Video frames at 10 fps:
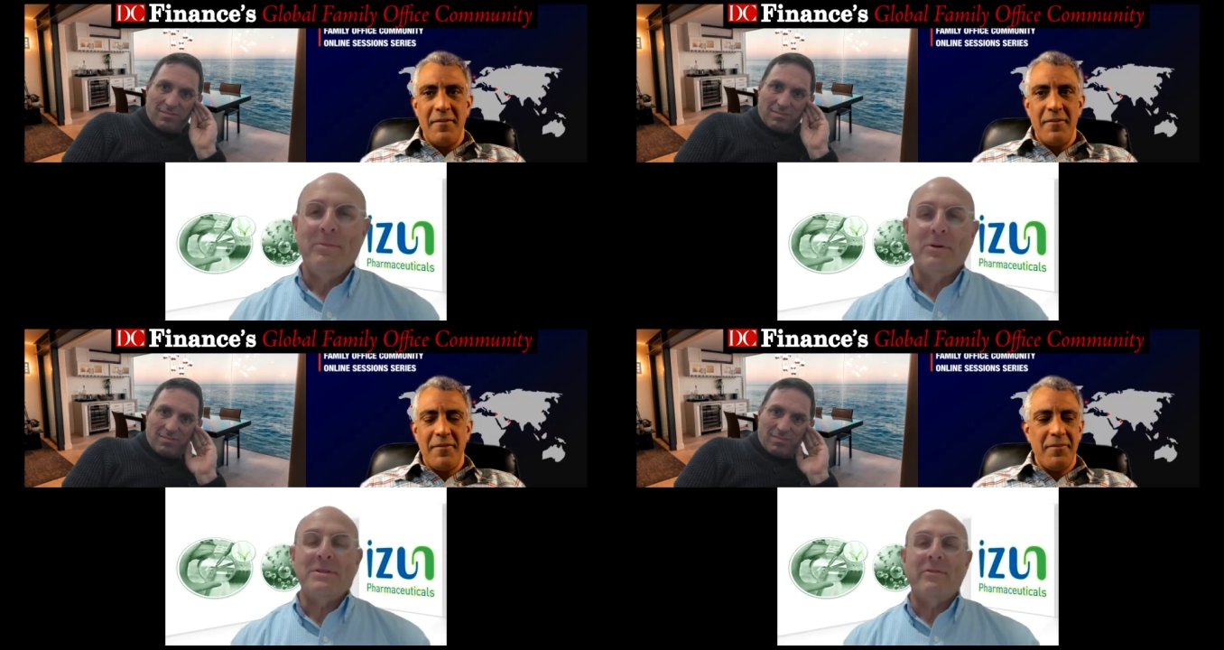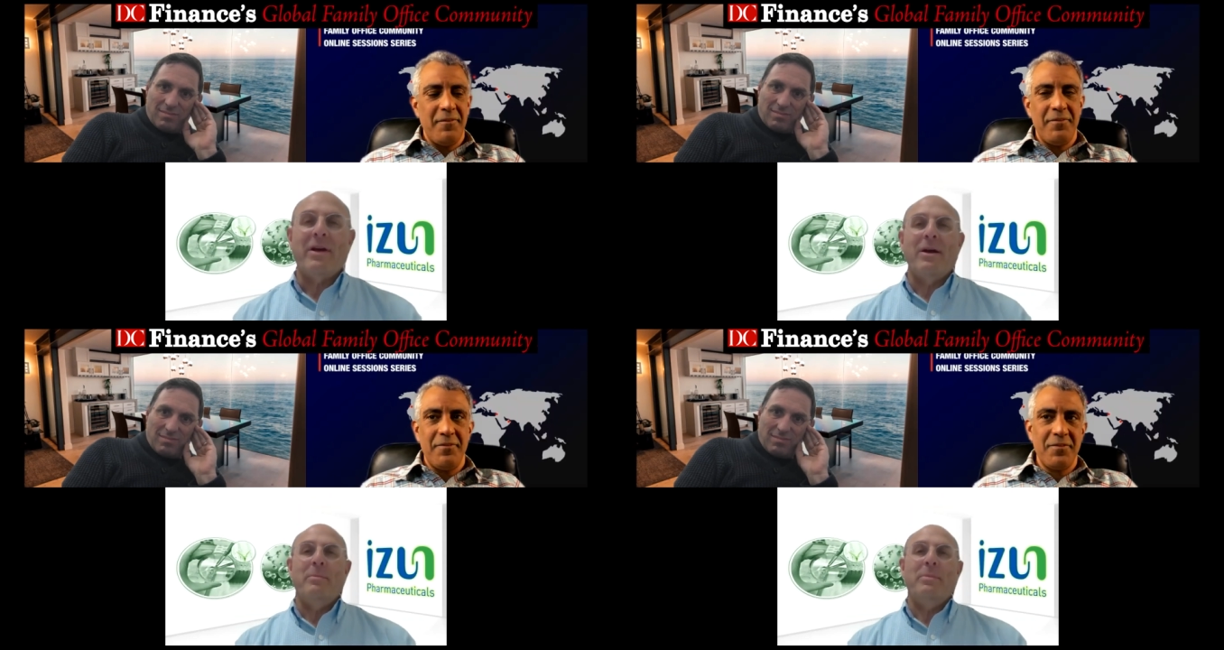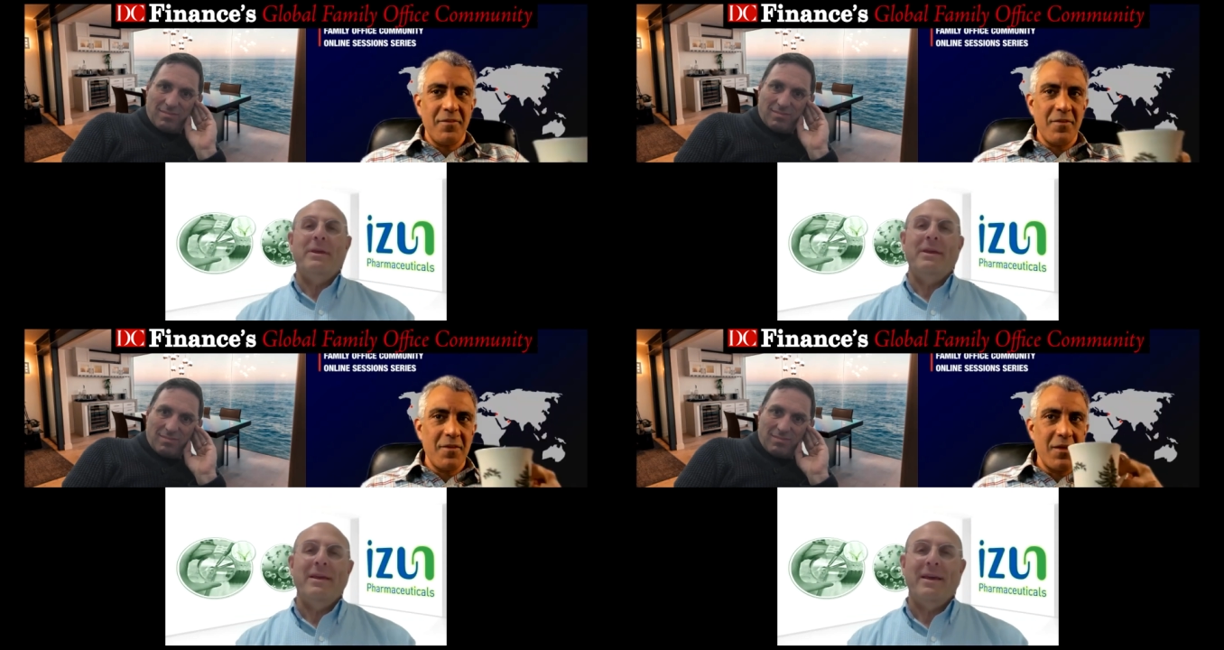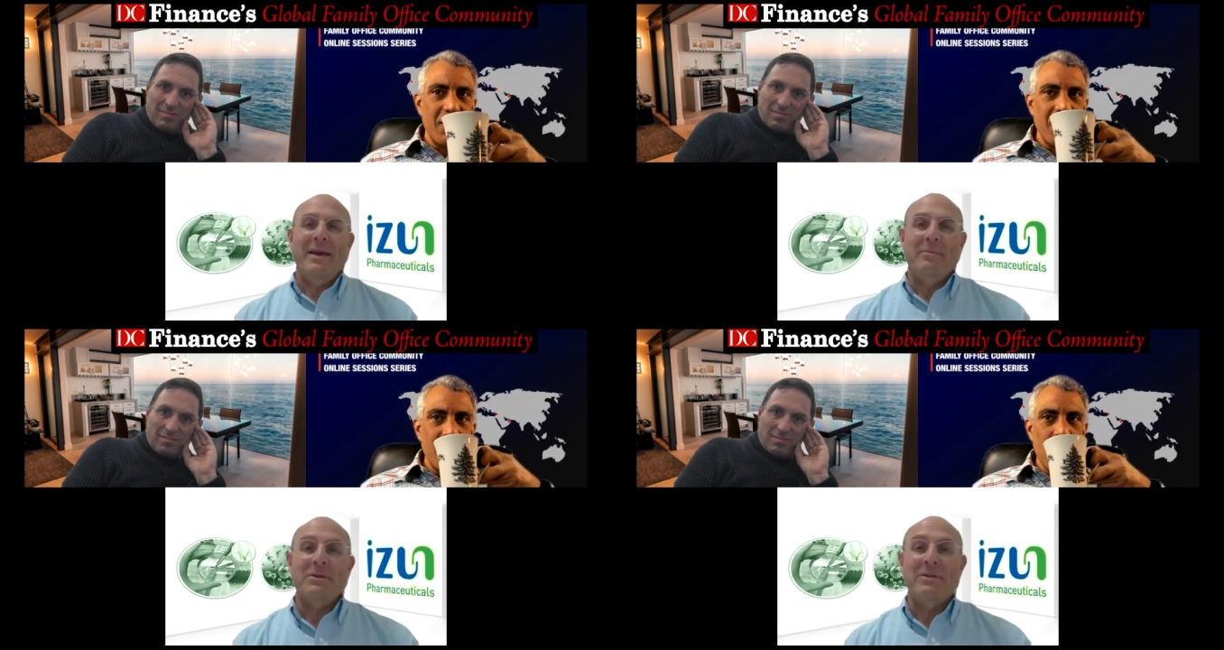Speaker 1: most of our company
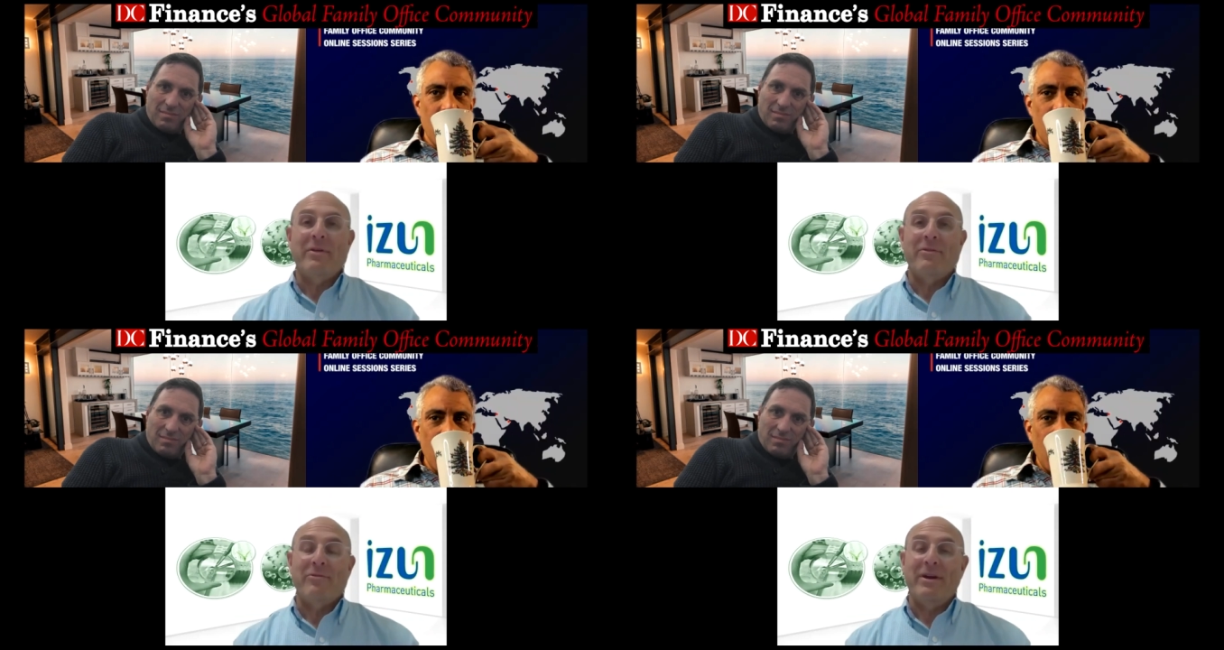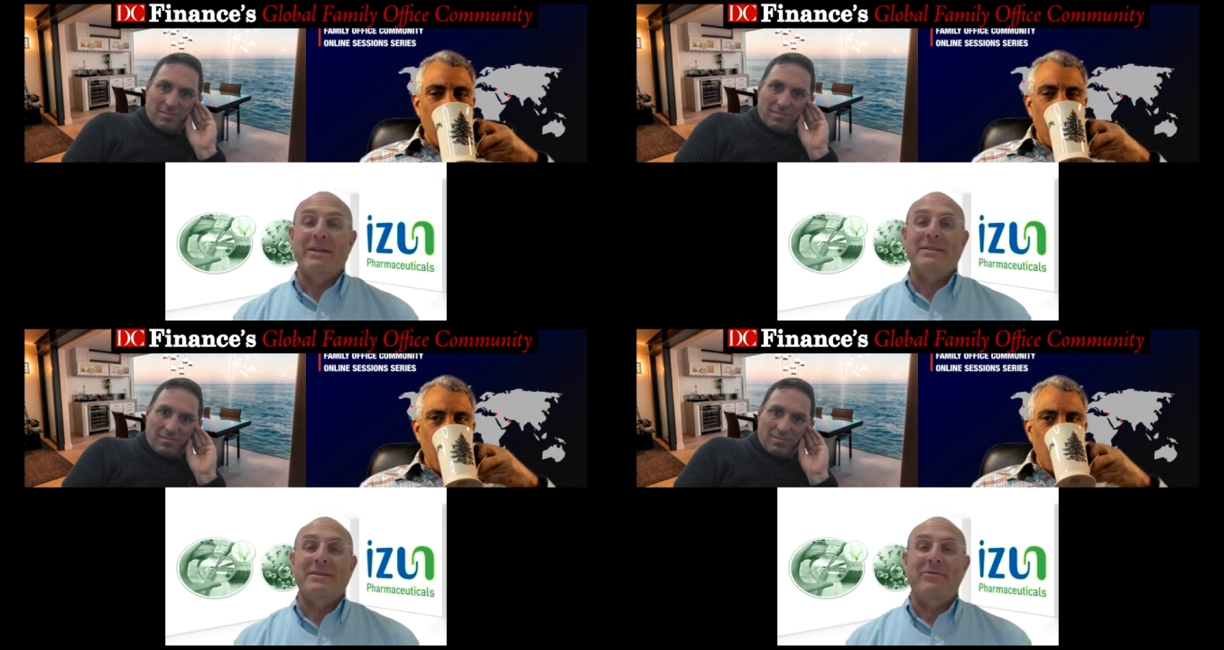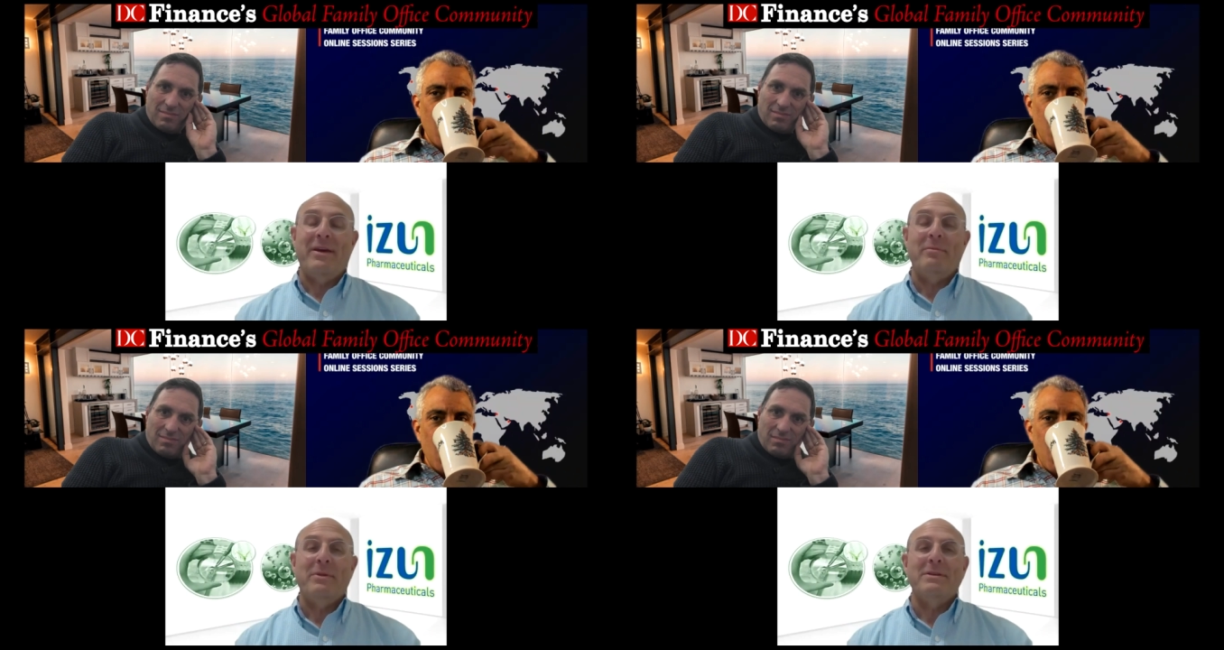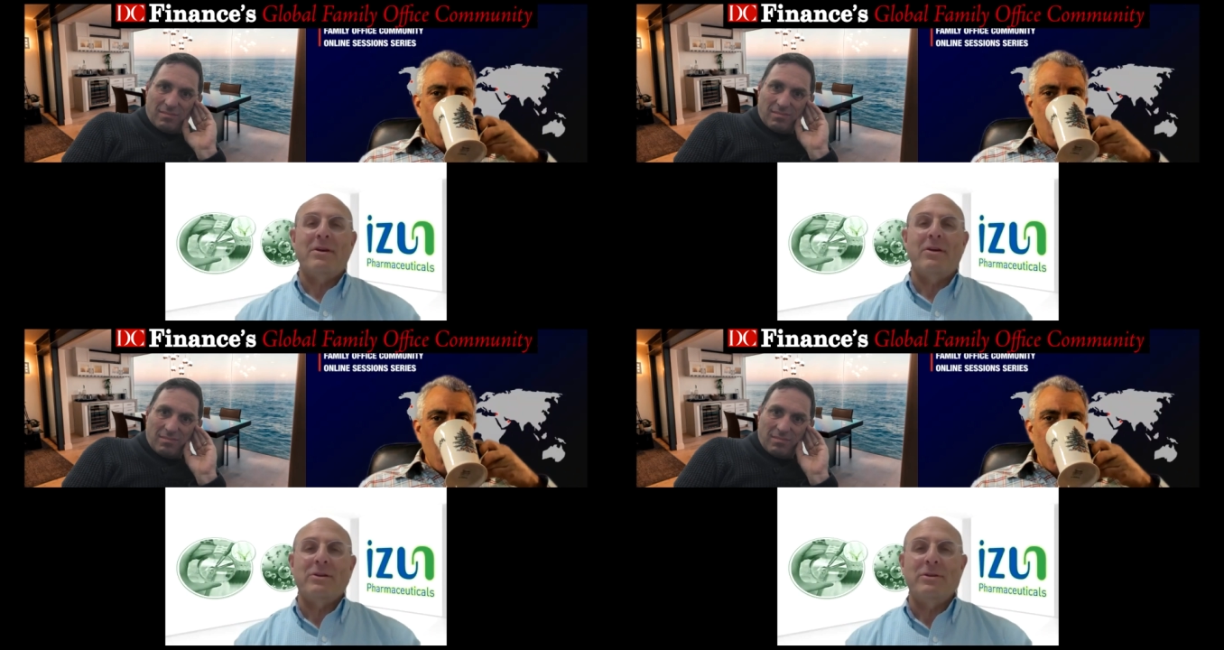and most of our friends and
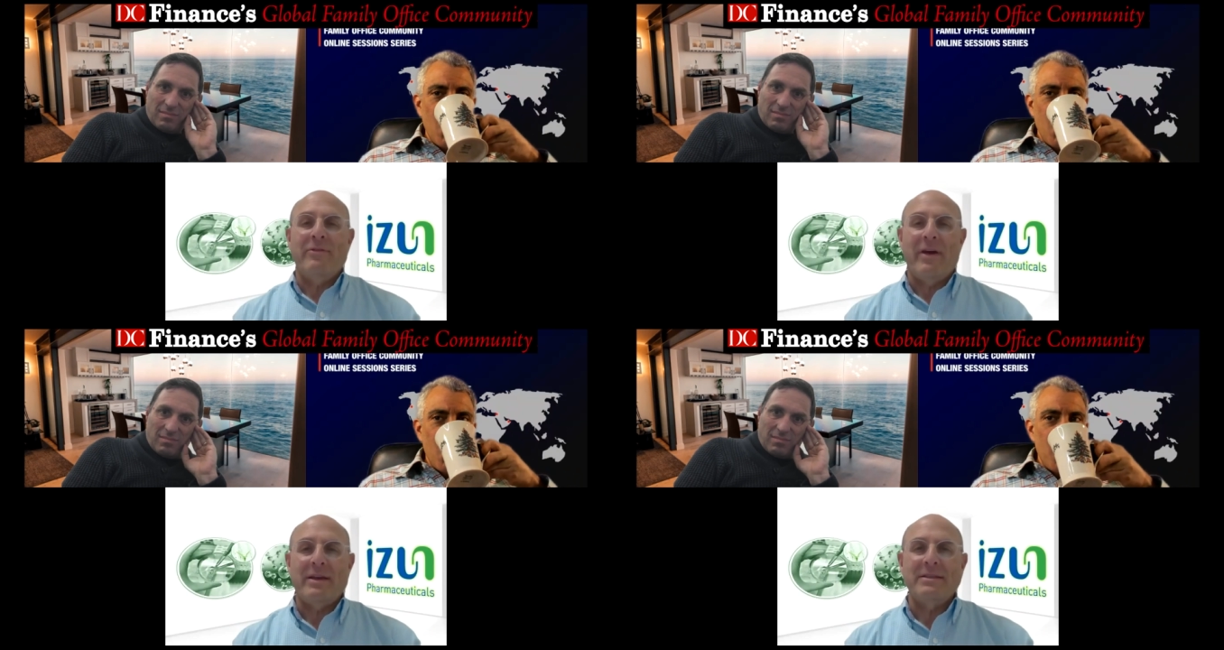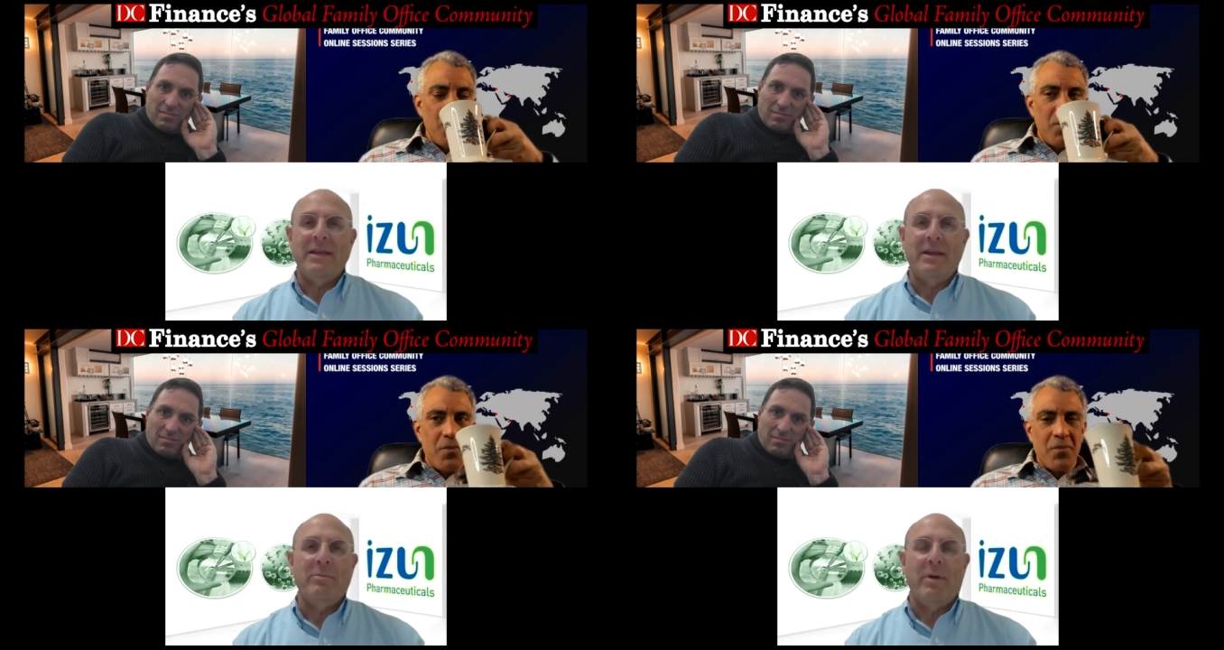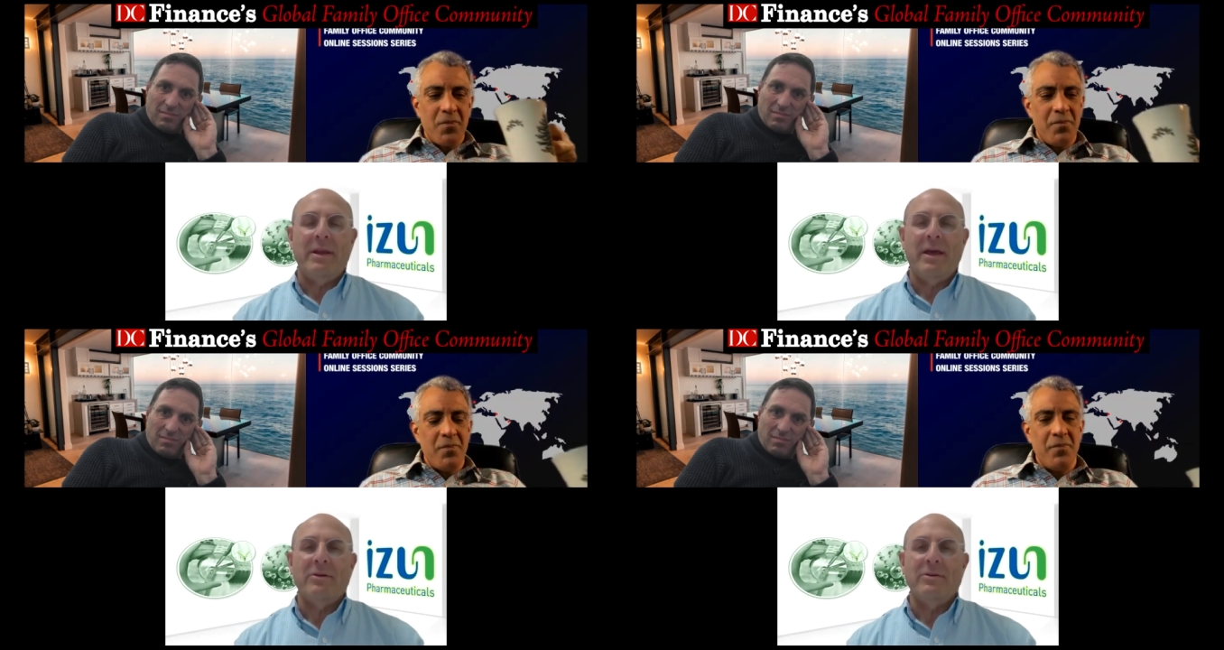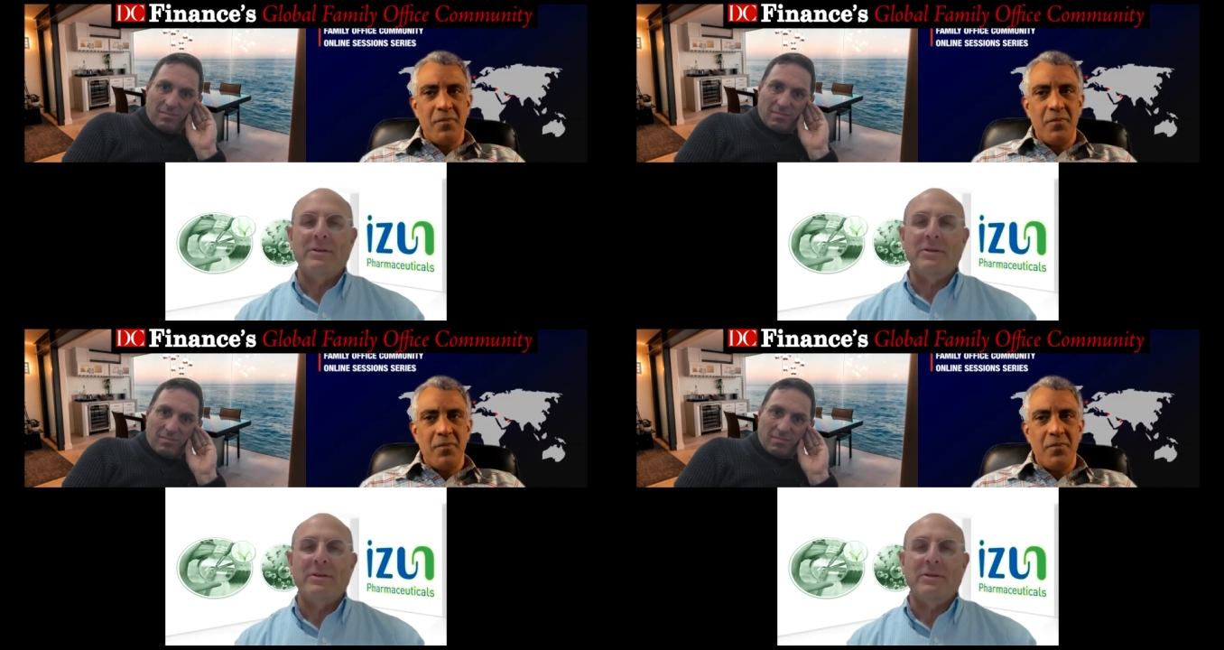families are actually vaccinated by now.